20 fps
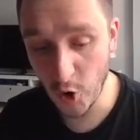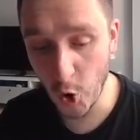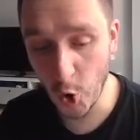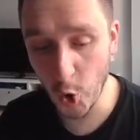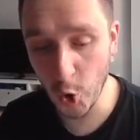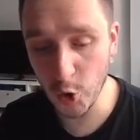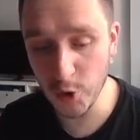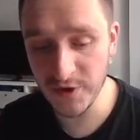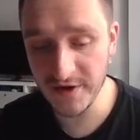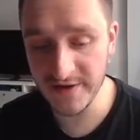
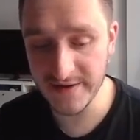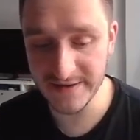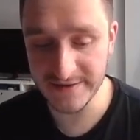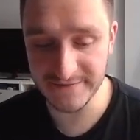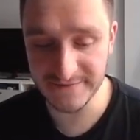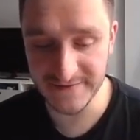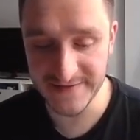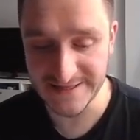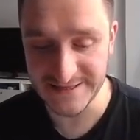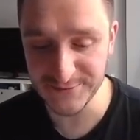all the
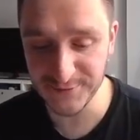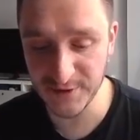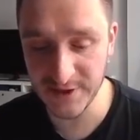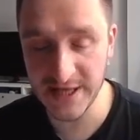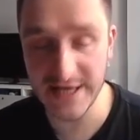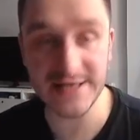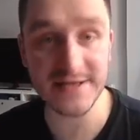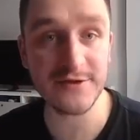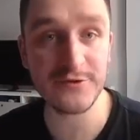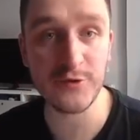things
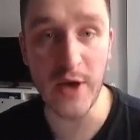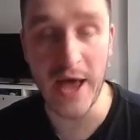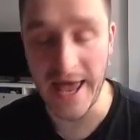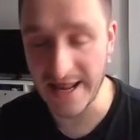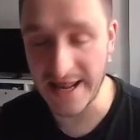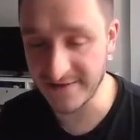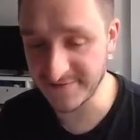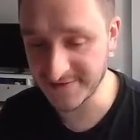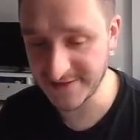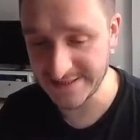related to
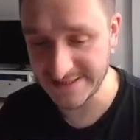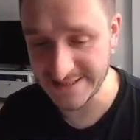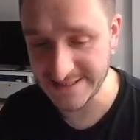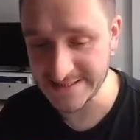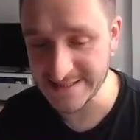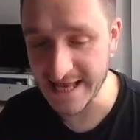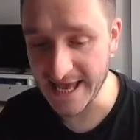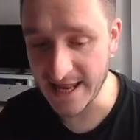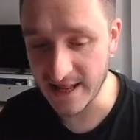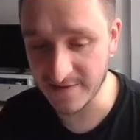
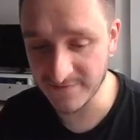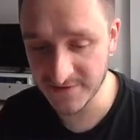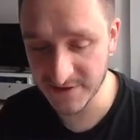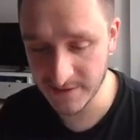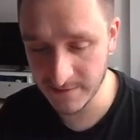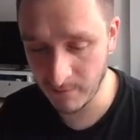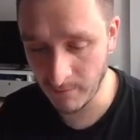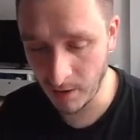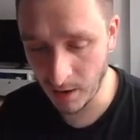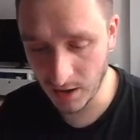NFTs,
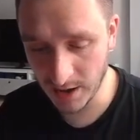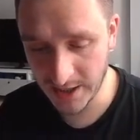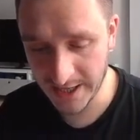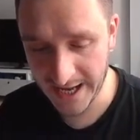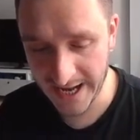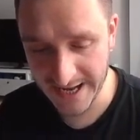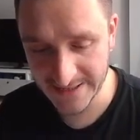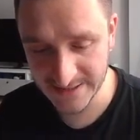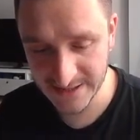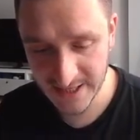NFT
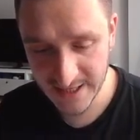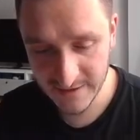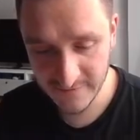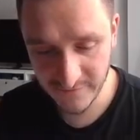market,